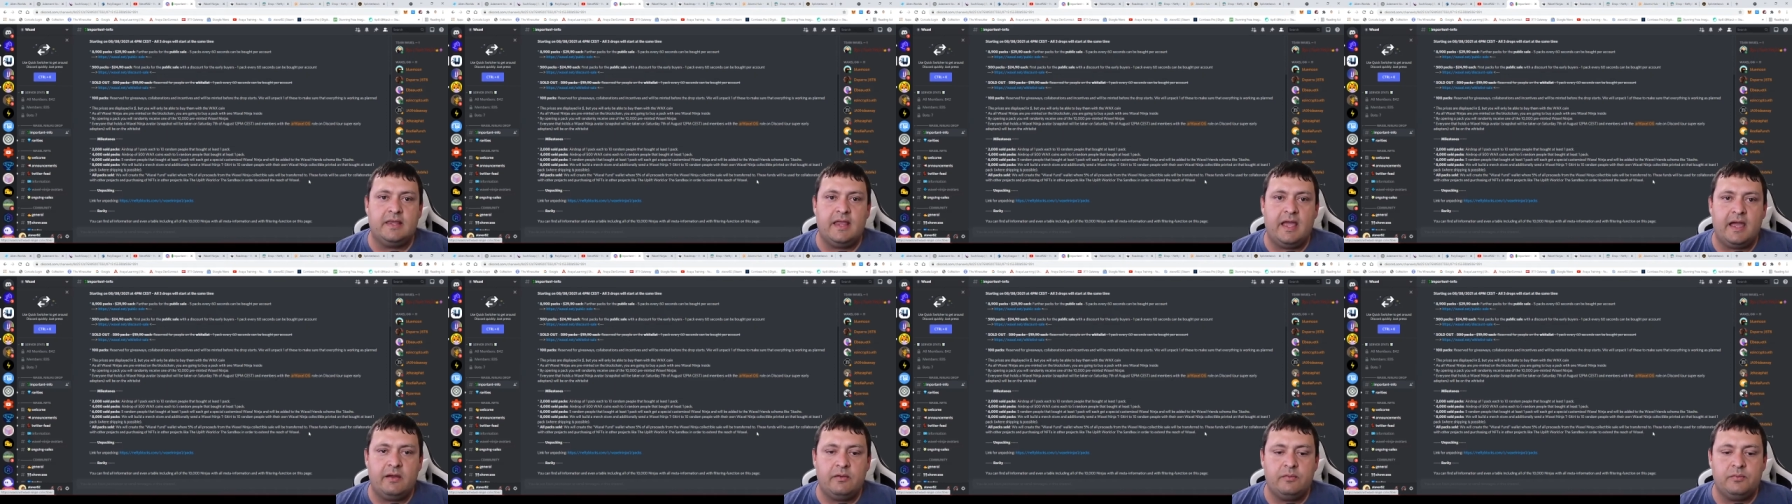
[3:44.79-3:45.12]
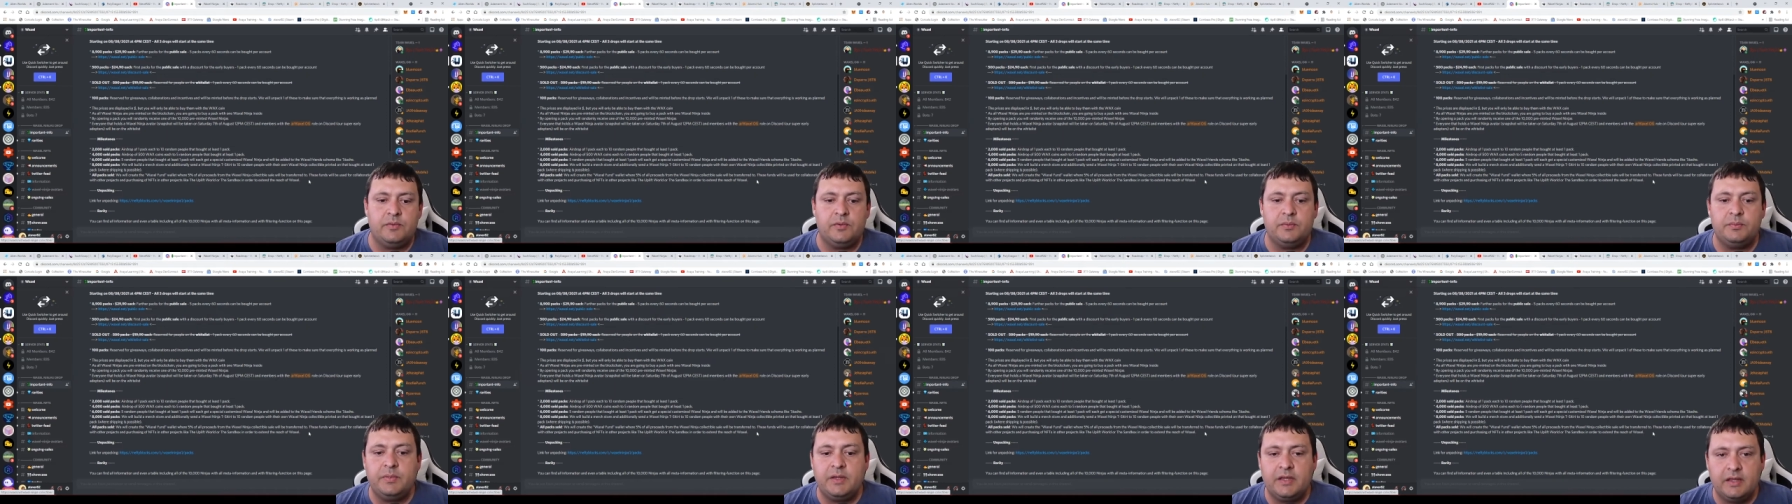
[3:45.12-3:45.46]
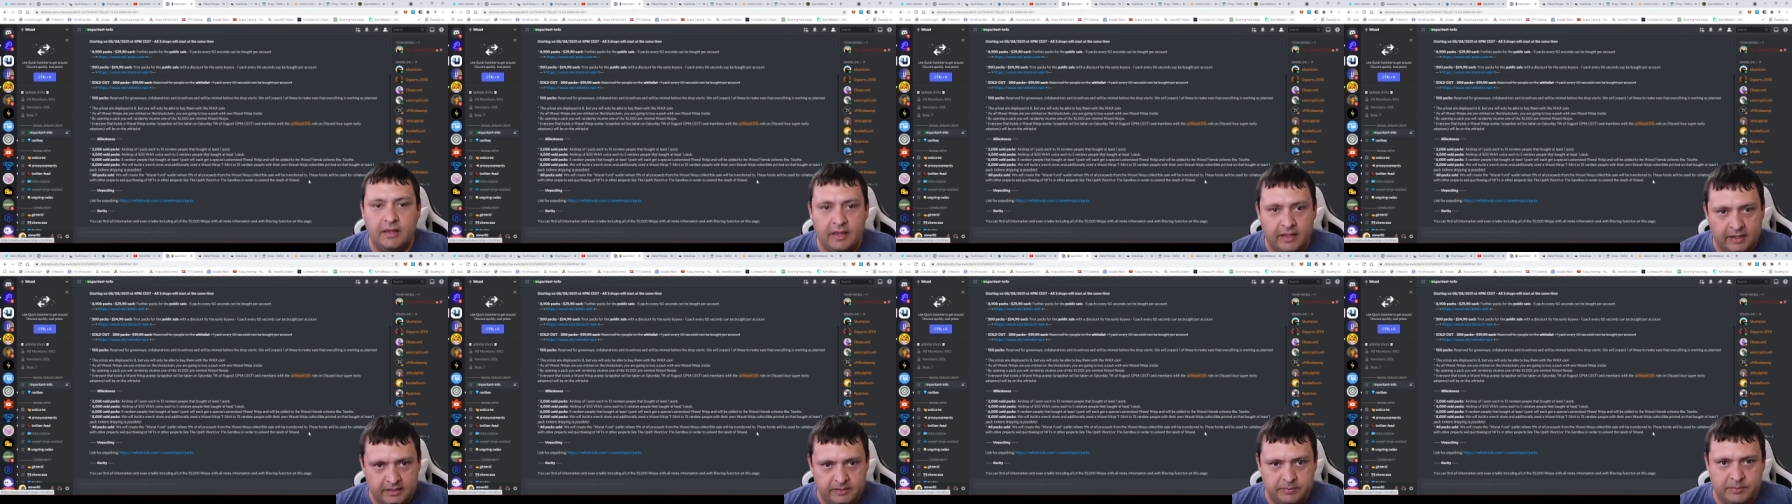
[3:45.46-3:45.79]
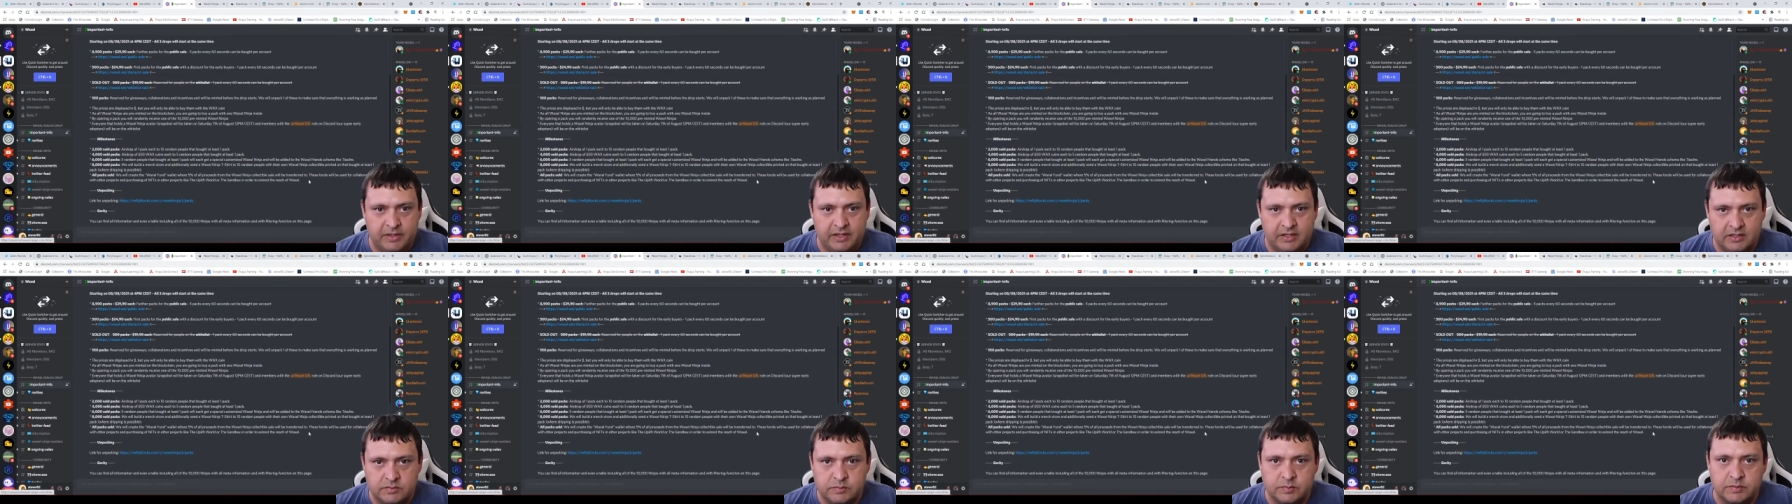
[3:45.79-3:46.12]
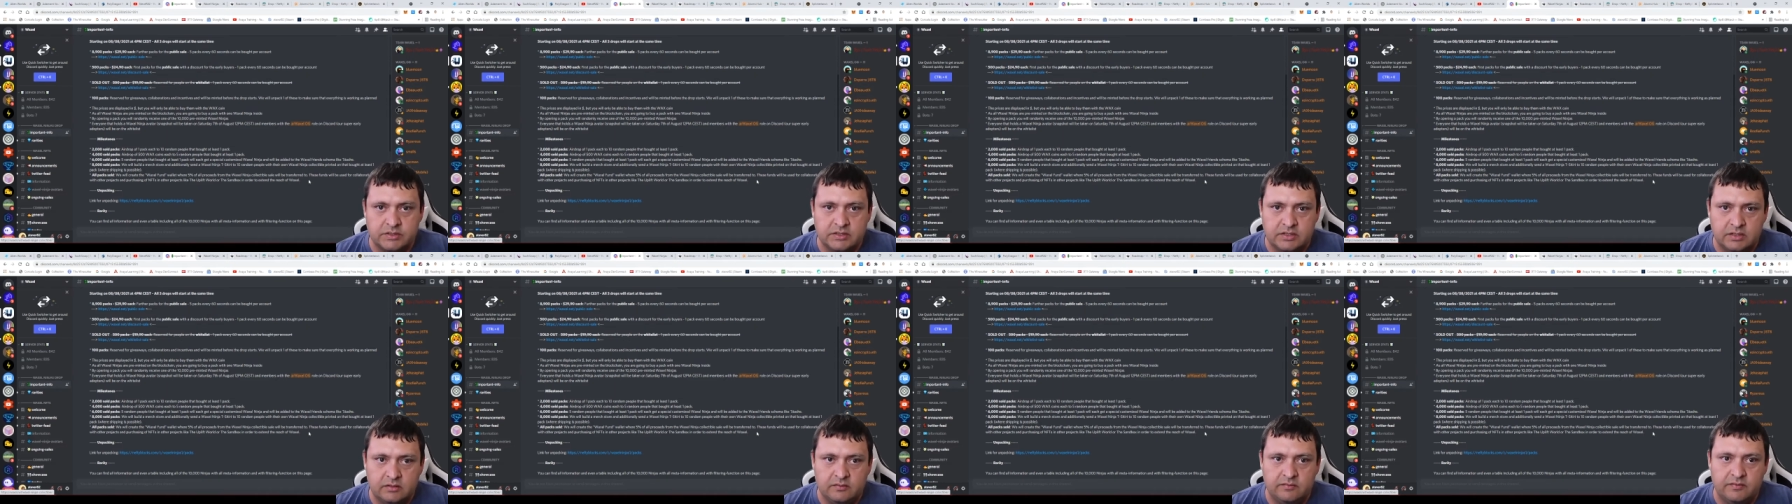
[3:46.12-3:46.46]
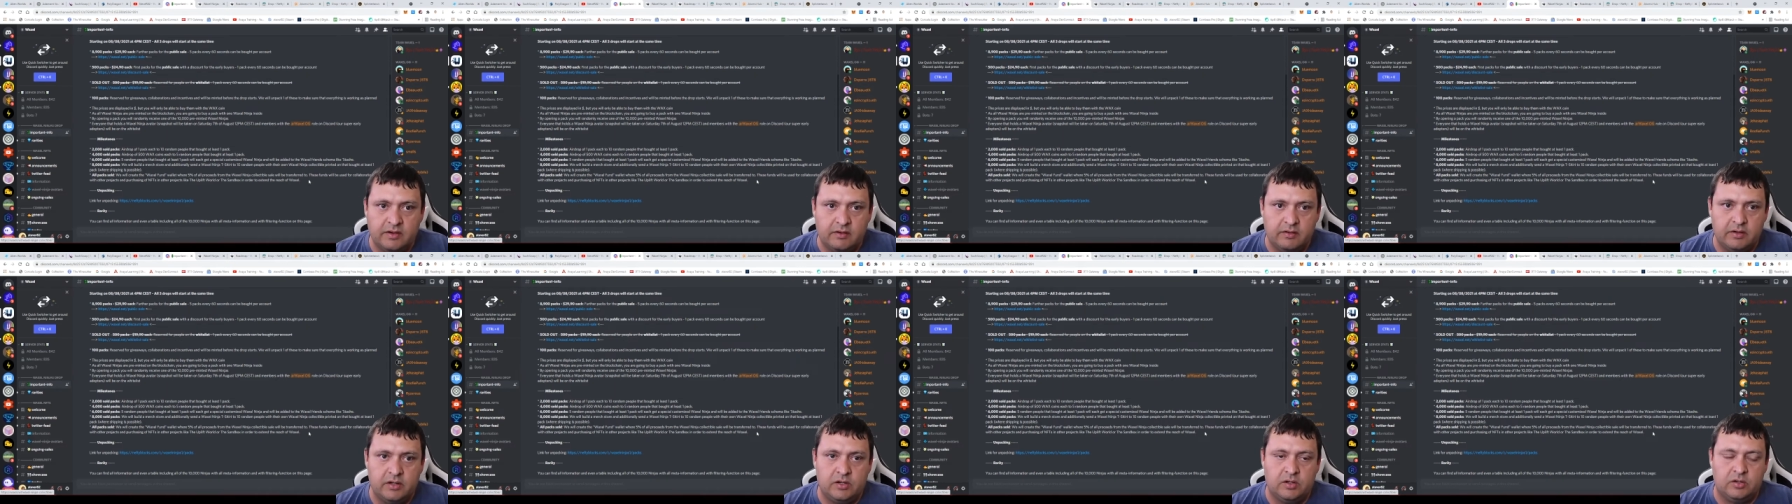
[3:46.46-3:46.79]
that will be like because we're still
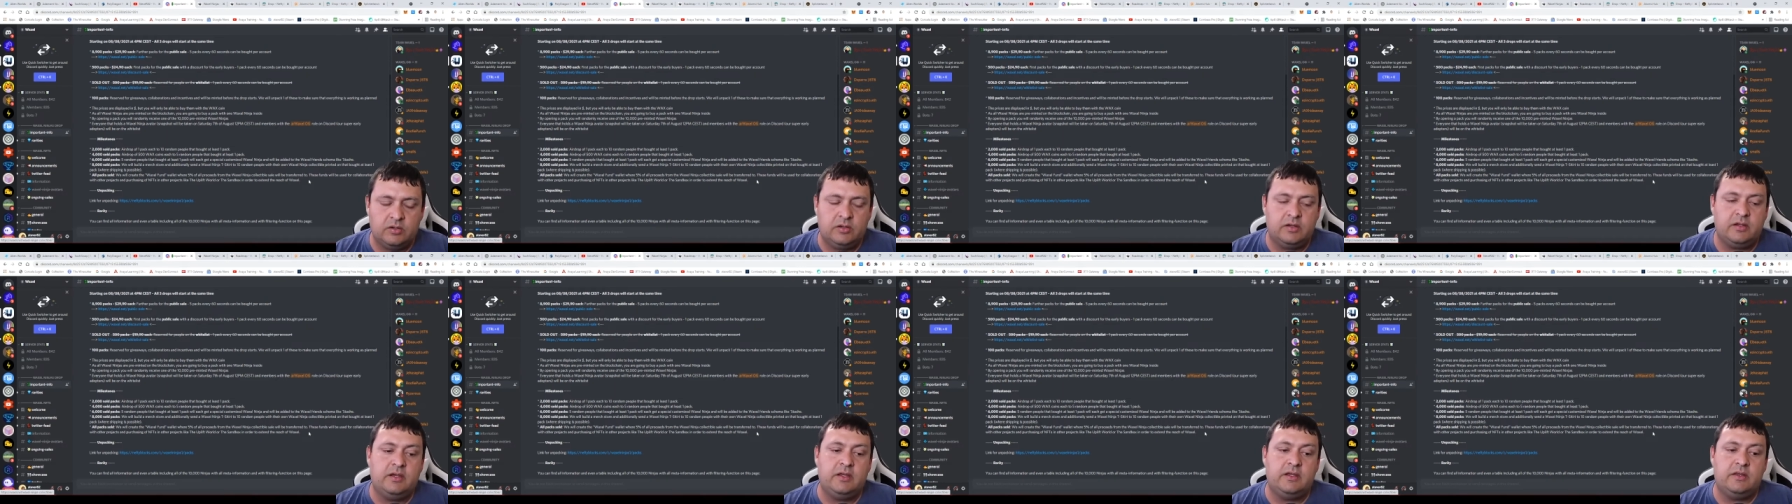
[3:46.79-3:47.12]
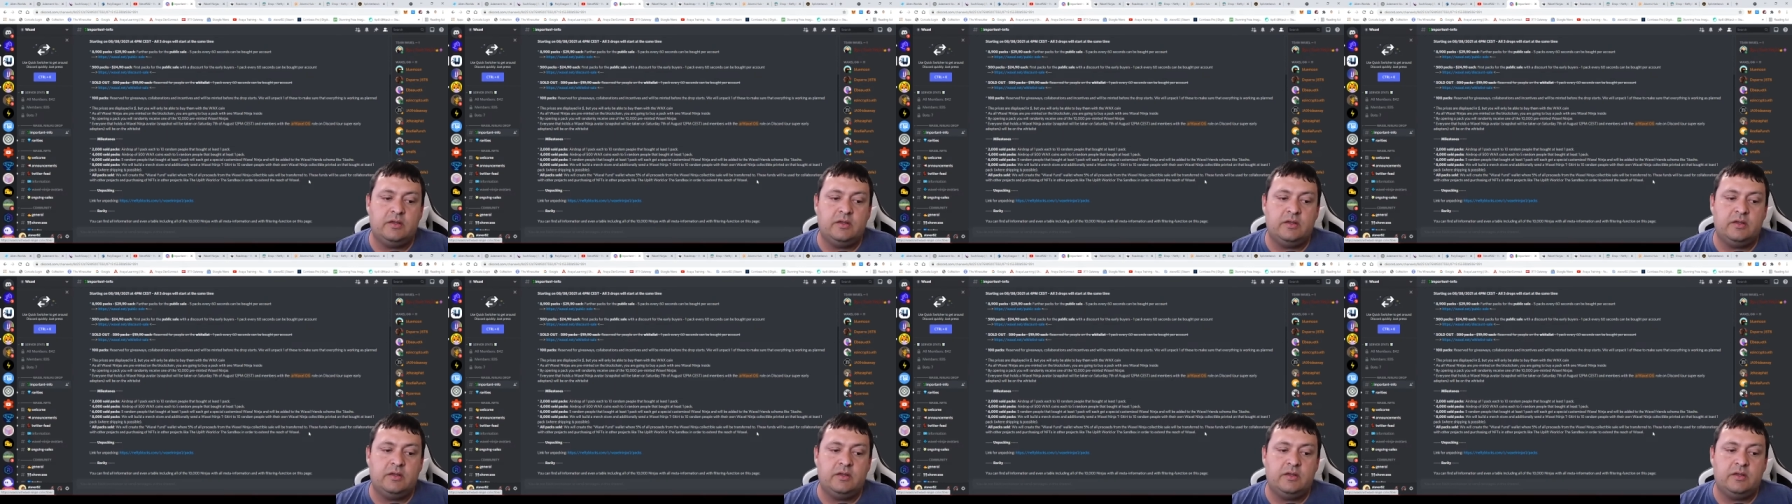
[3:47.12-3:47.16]
very early